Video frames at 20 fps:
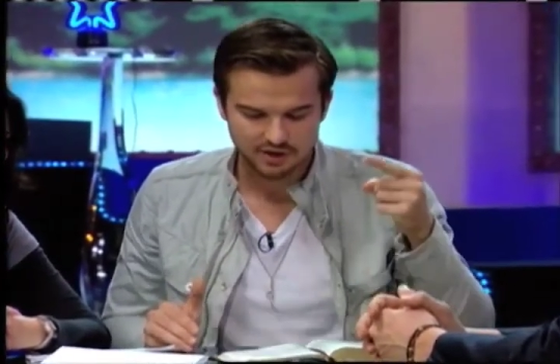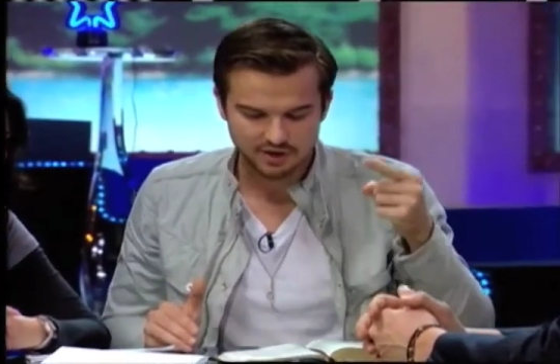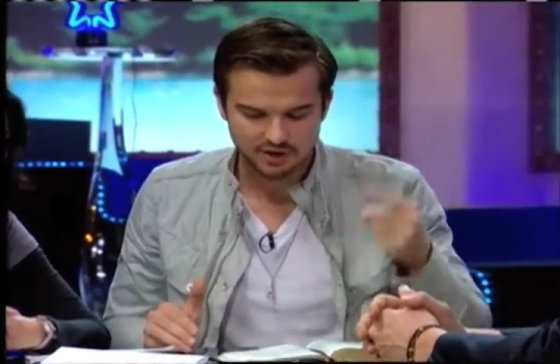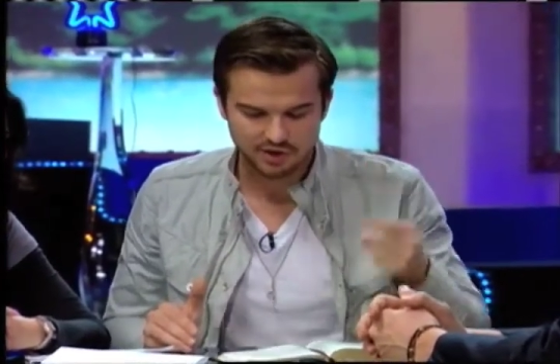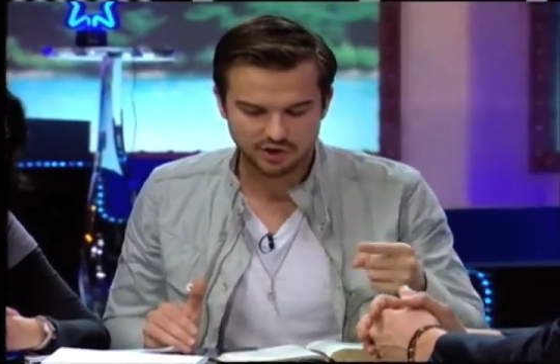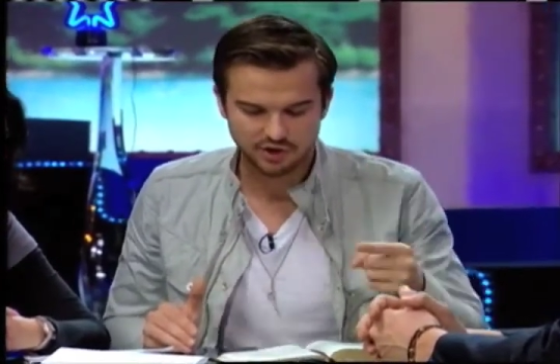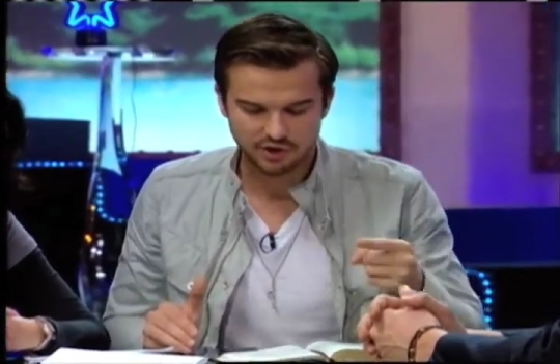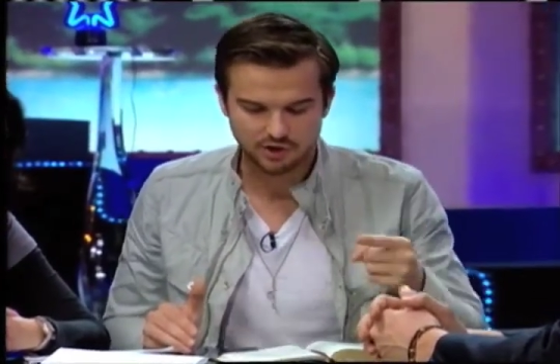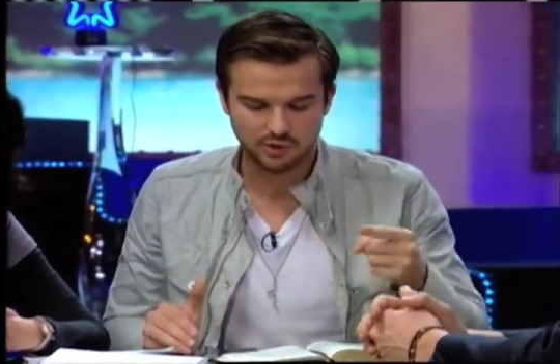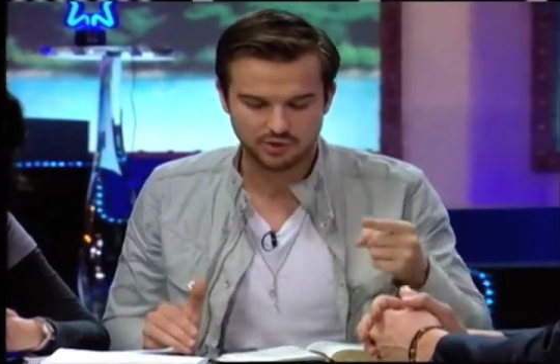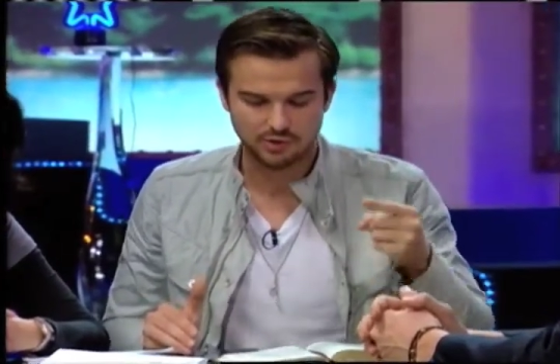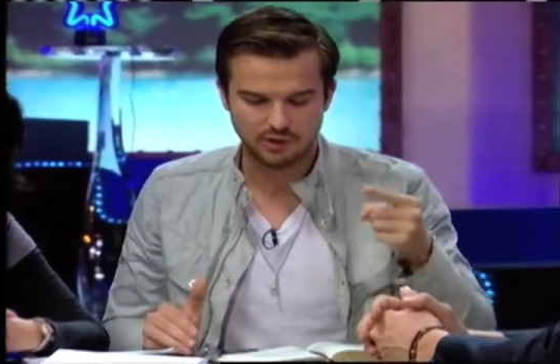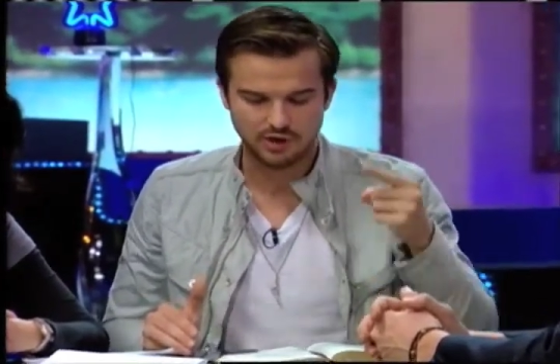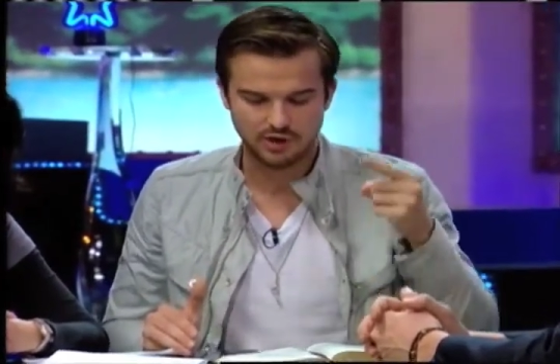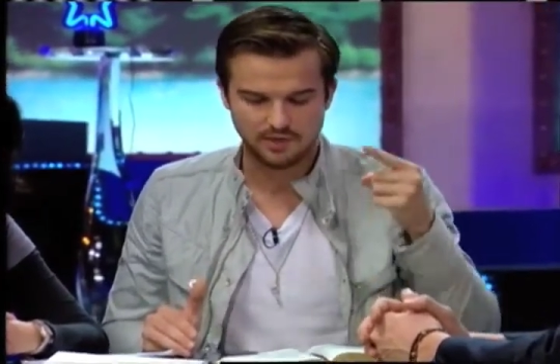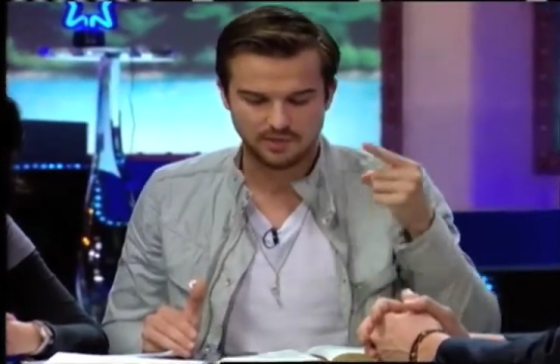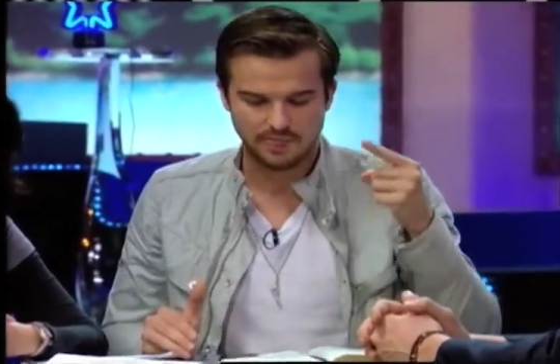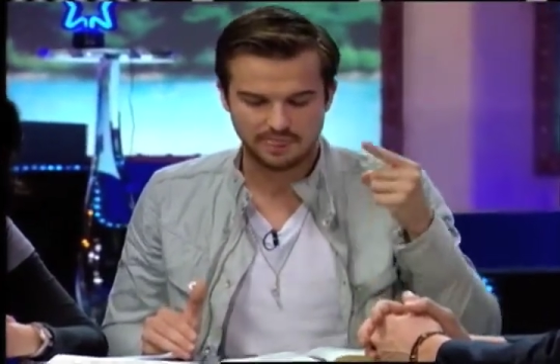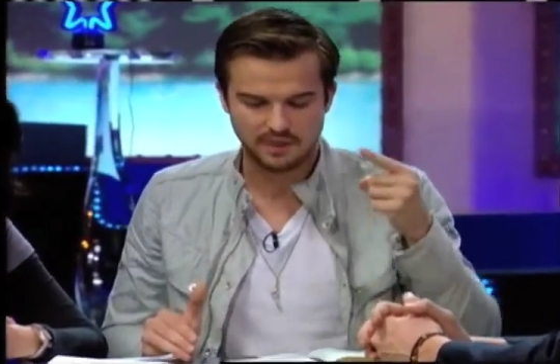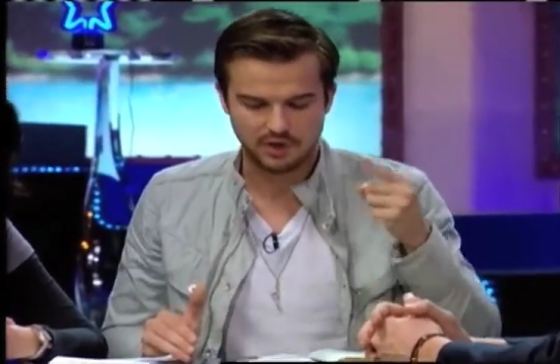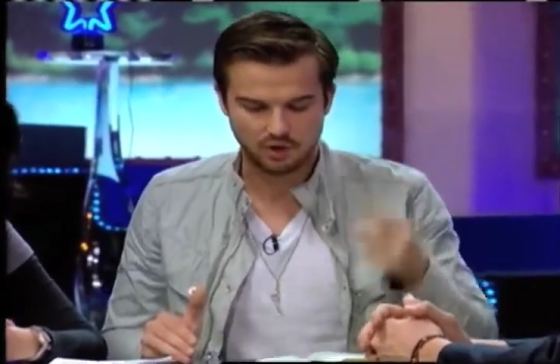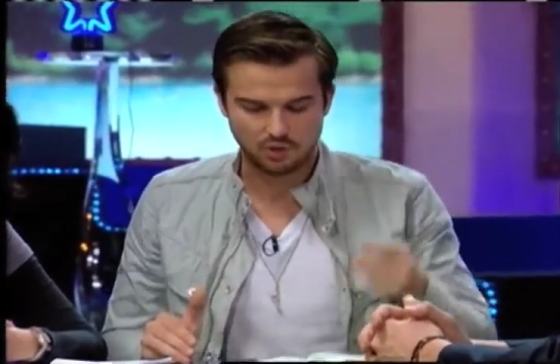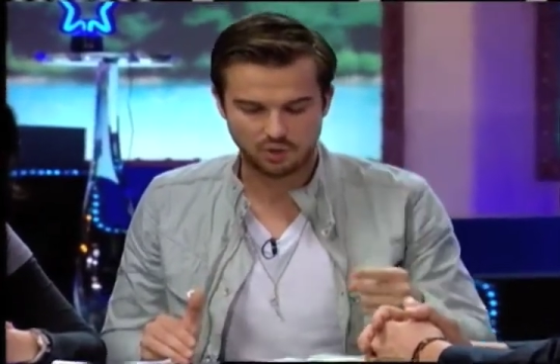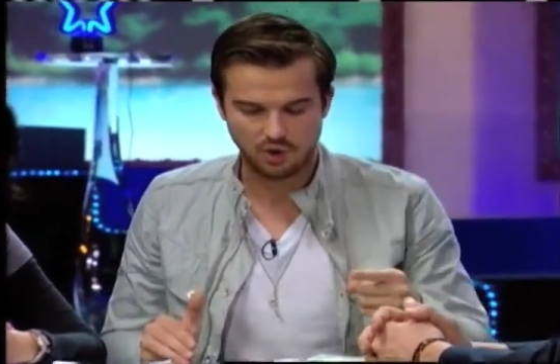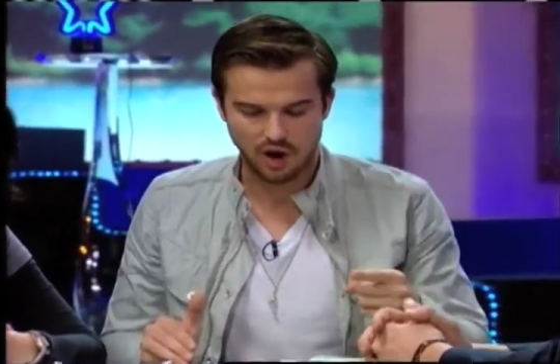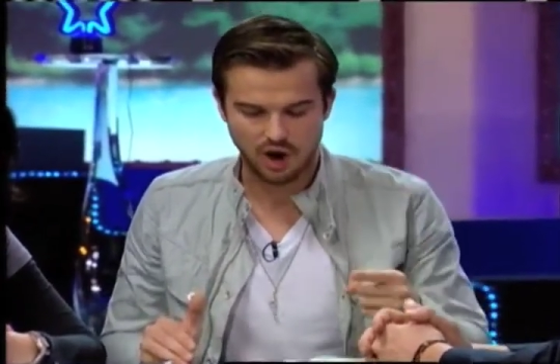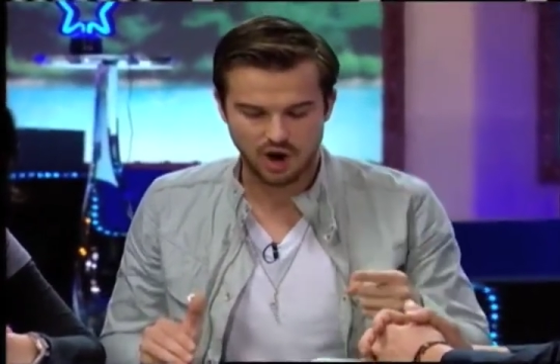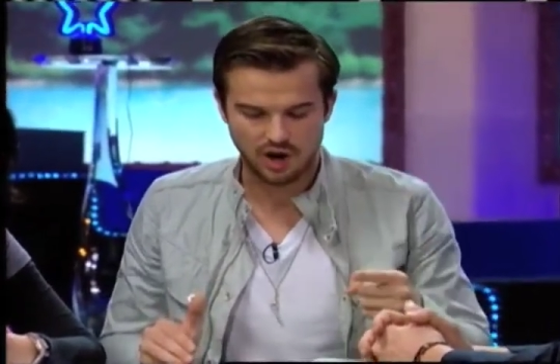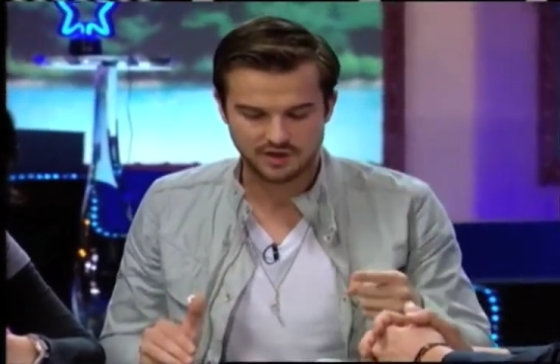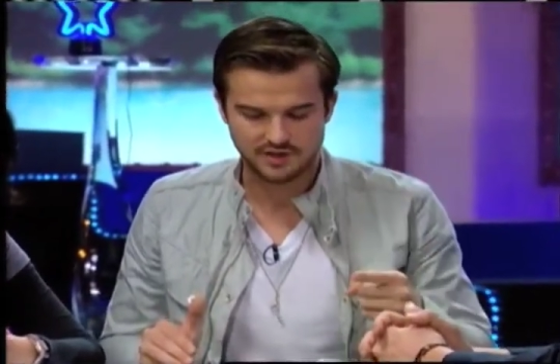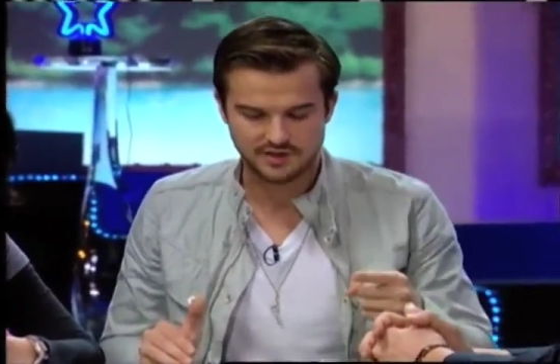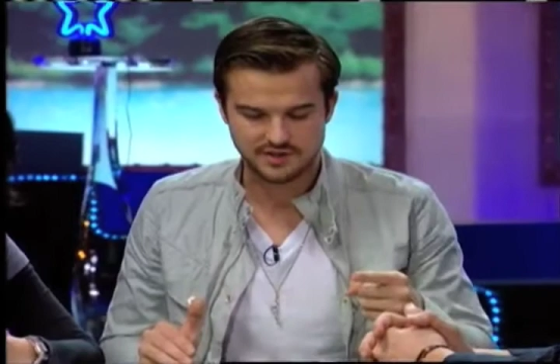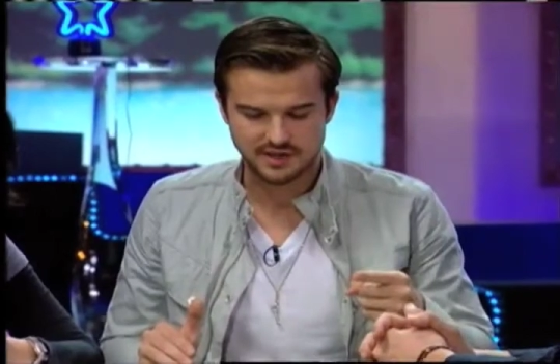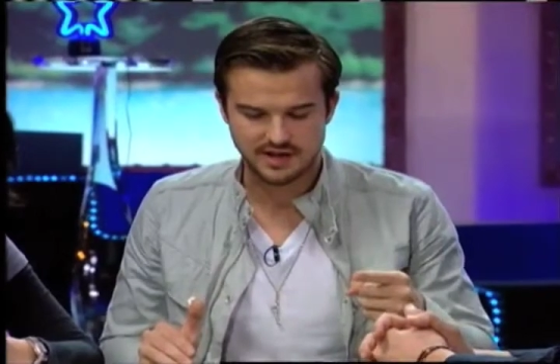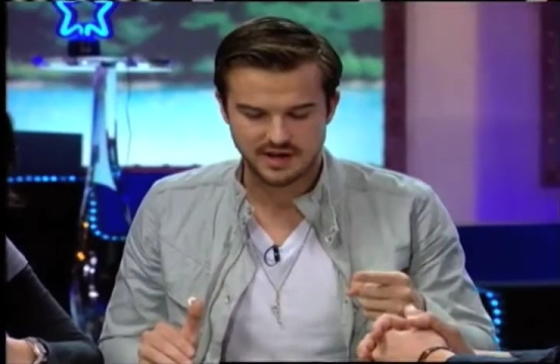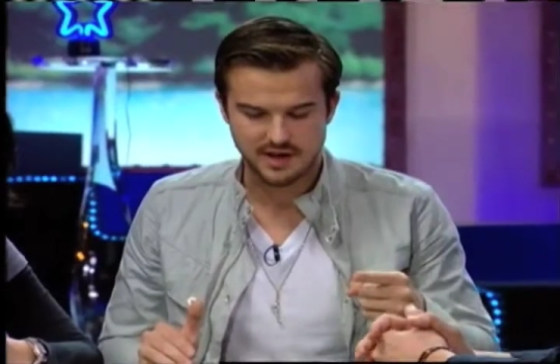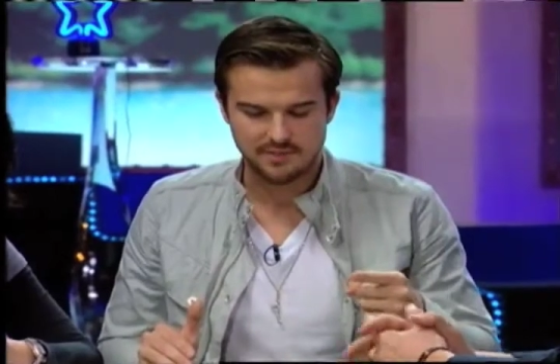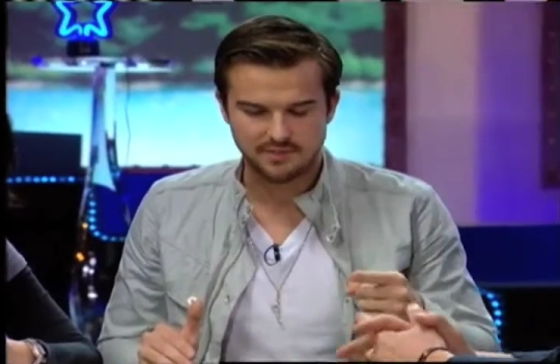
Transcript: to the cross.